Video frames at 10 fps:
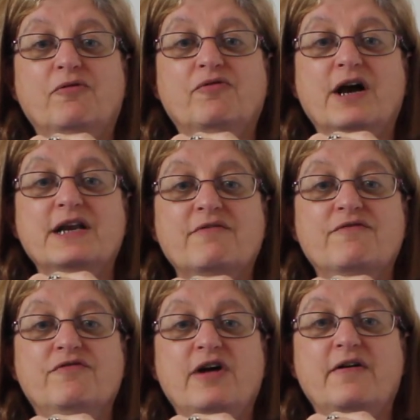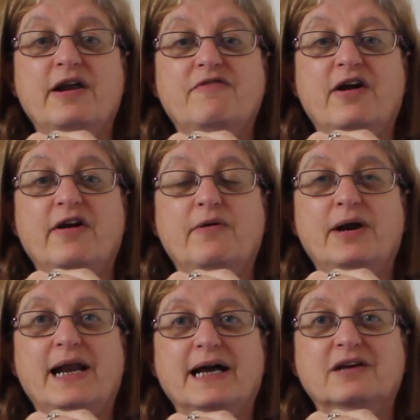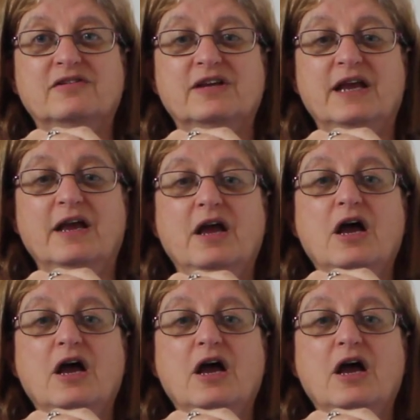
find it very, very relaxing.